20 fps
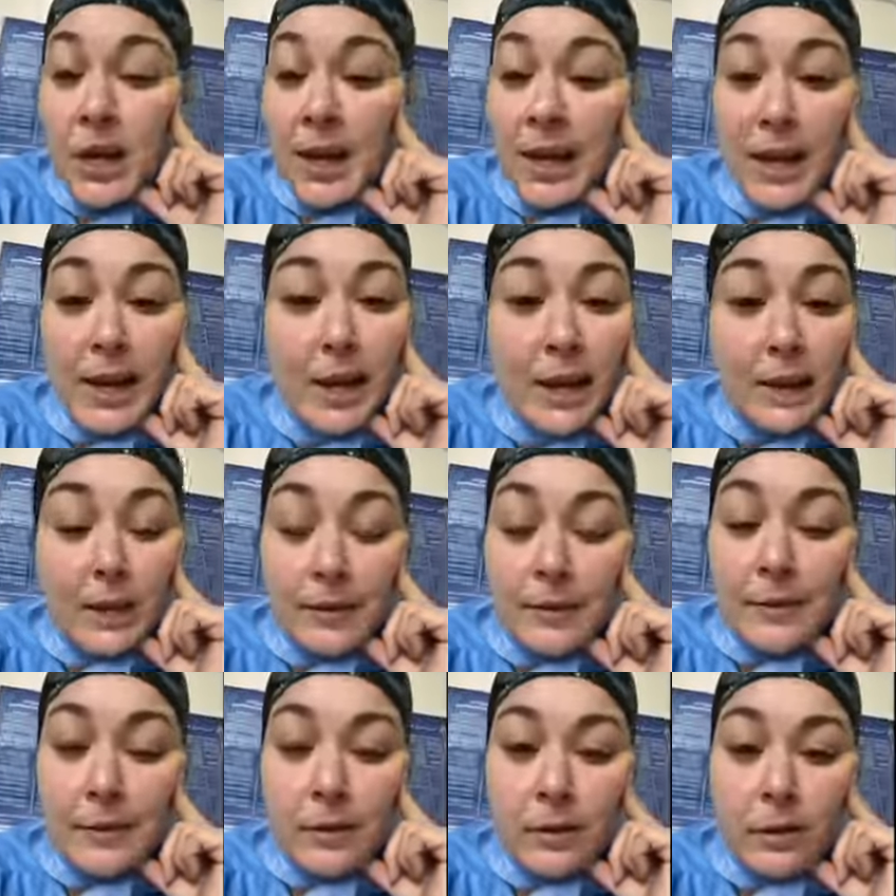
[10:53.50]
"Hang
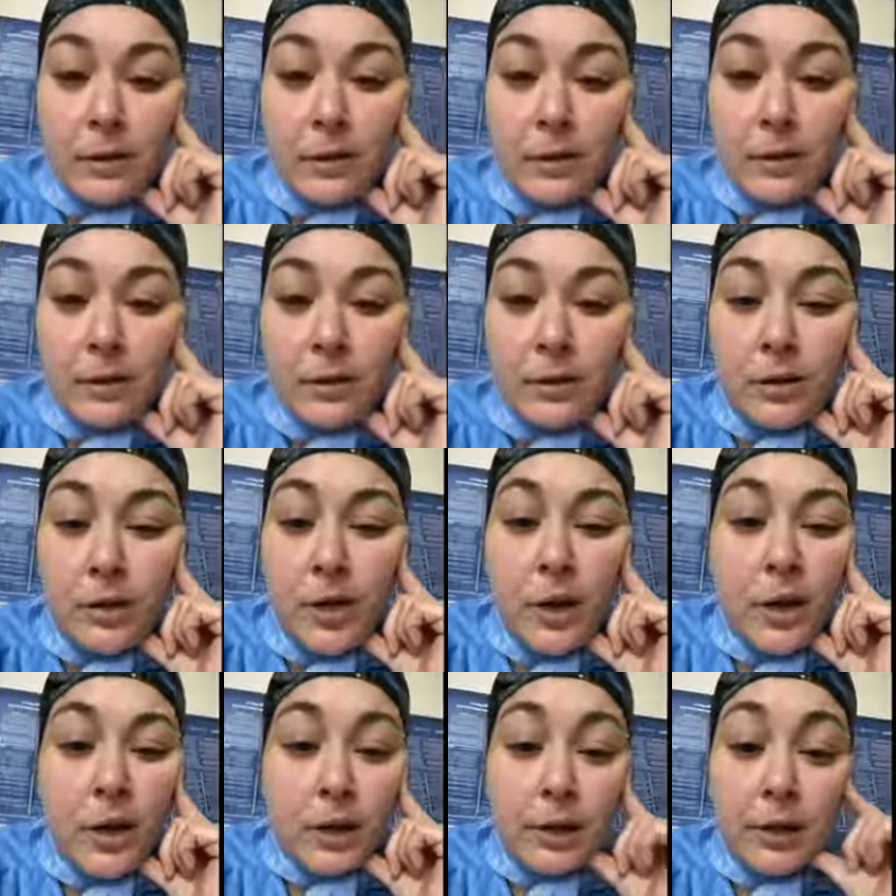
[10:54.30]
in there.
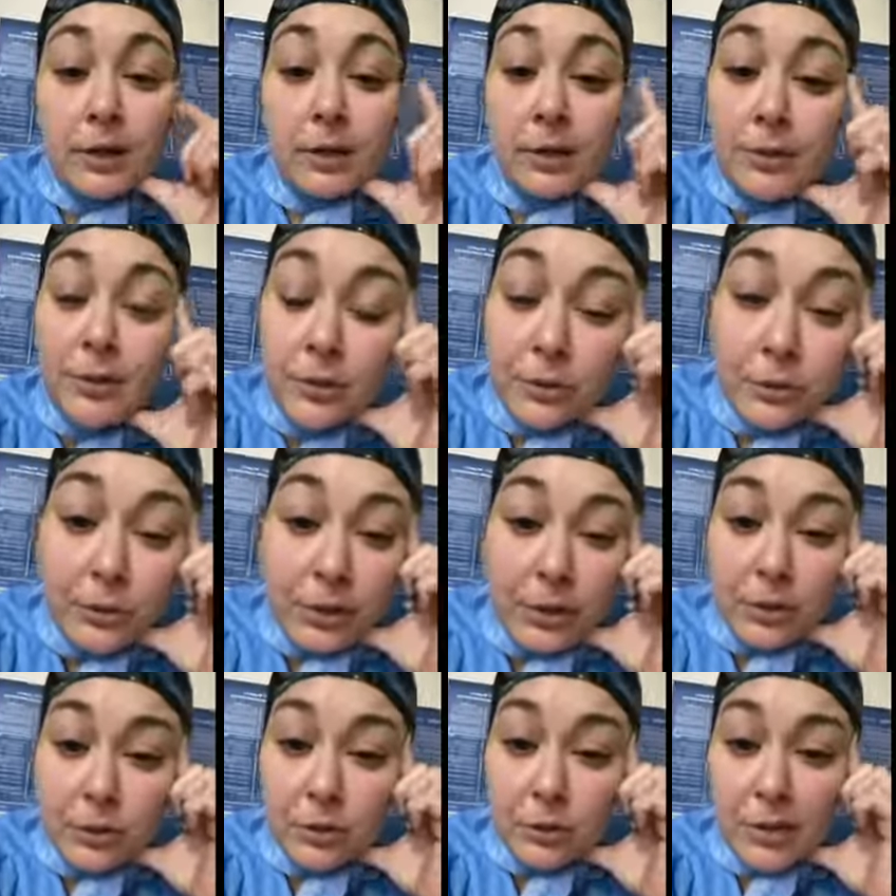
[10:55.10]
You're
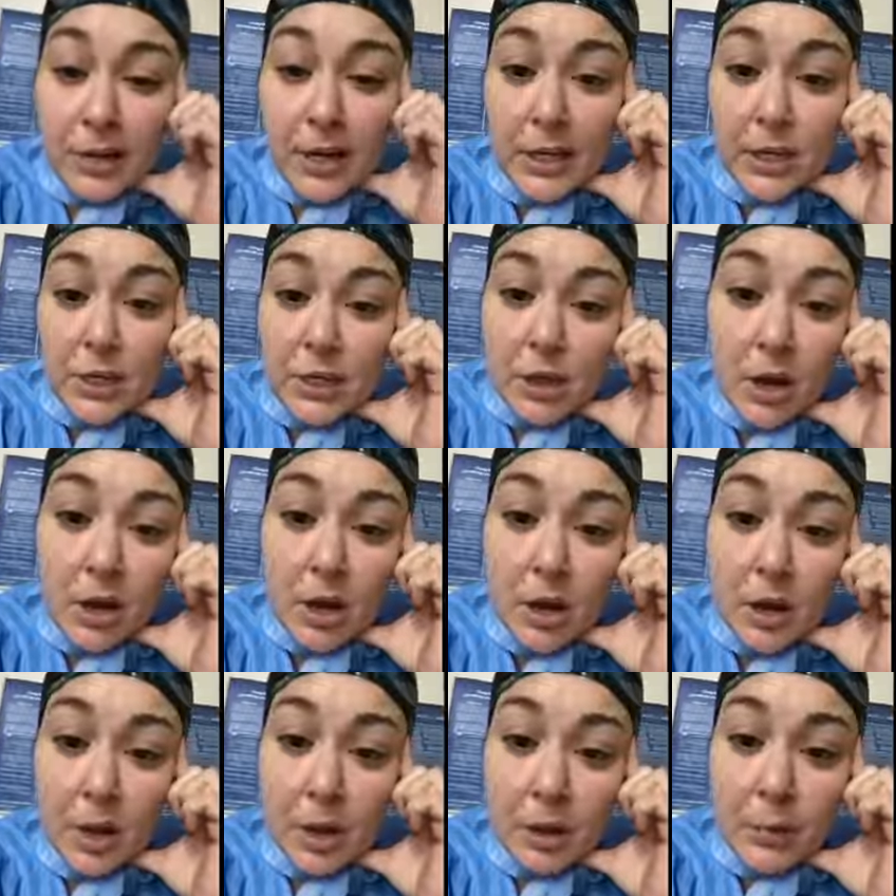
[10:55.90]
doing a great
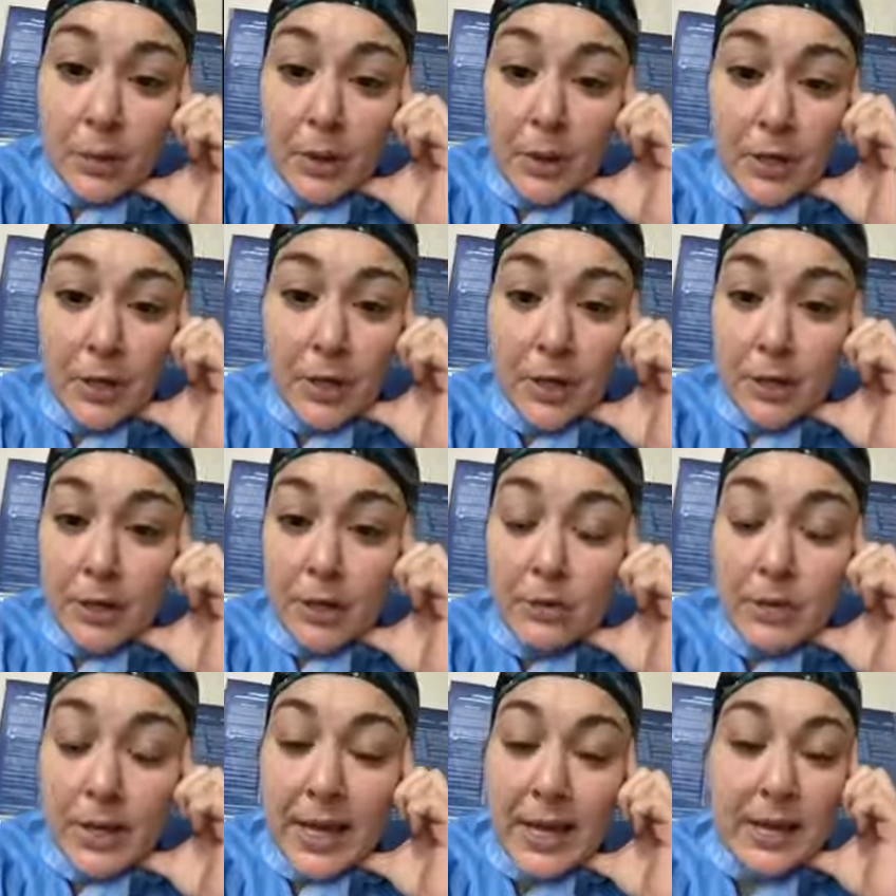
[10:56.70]
job.
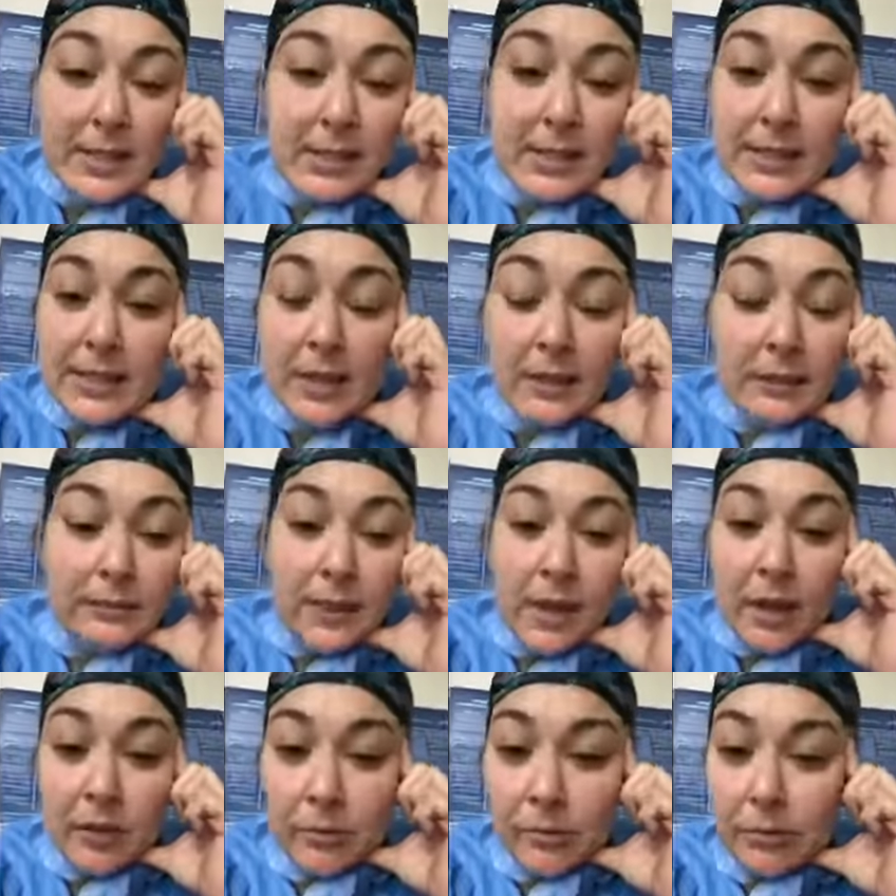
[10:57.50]
You can't save
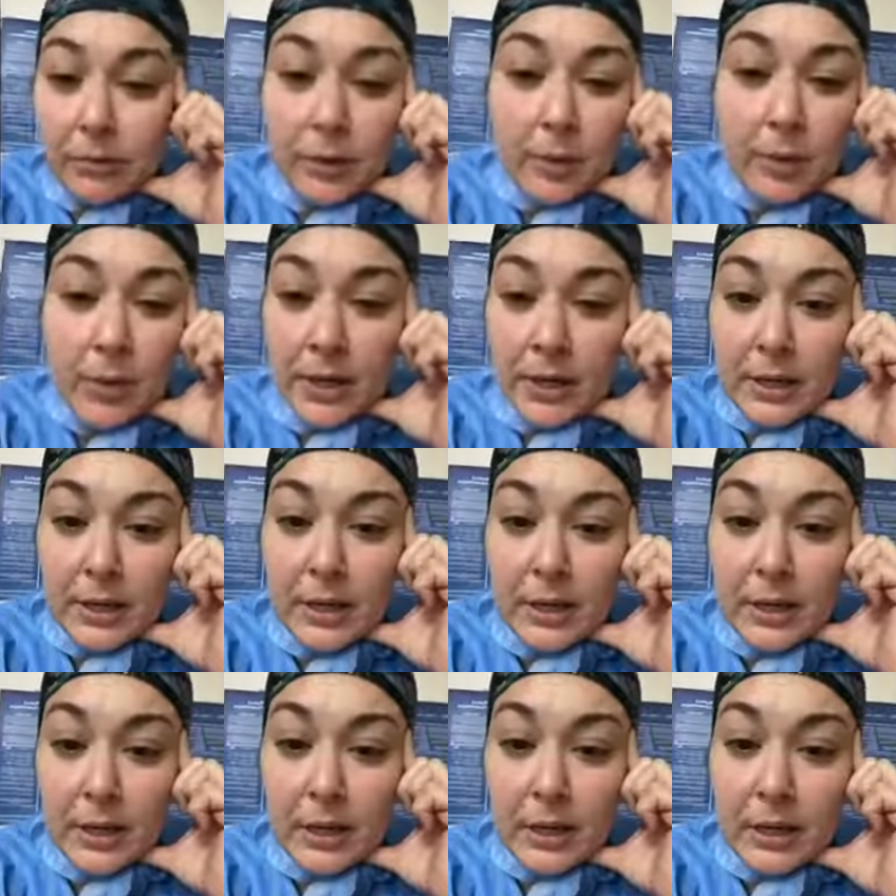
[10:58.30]

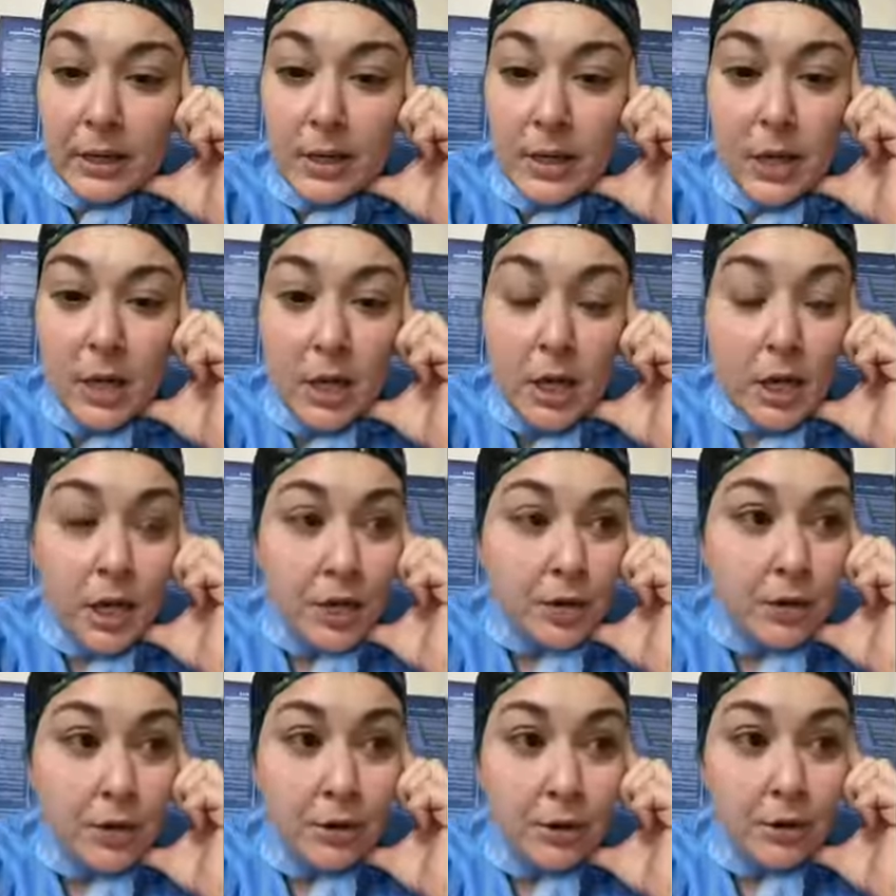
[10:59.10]
everybody.
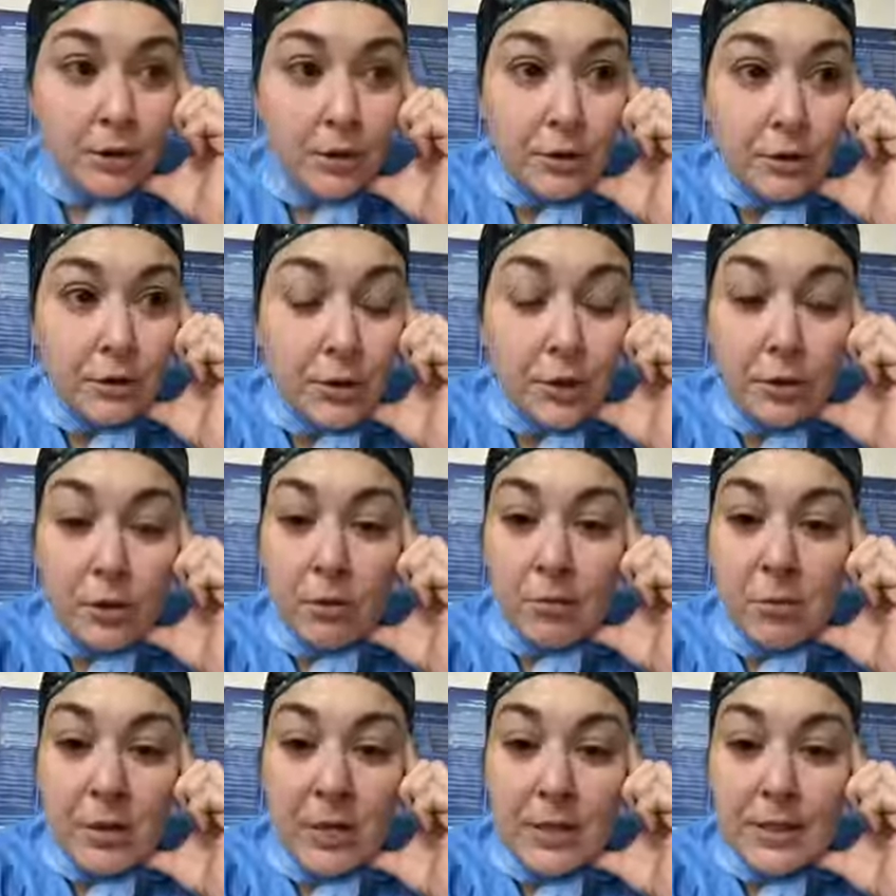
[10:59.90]
You're, you know, you're
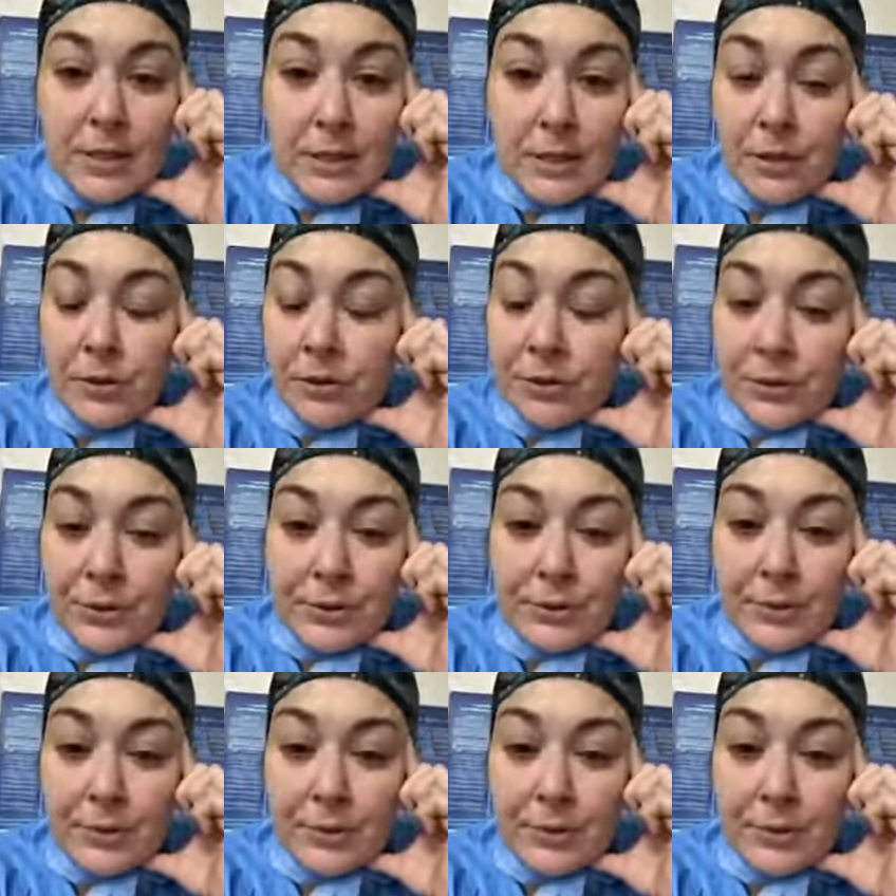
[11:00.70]
amazing. You're a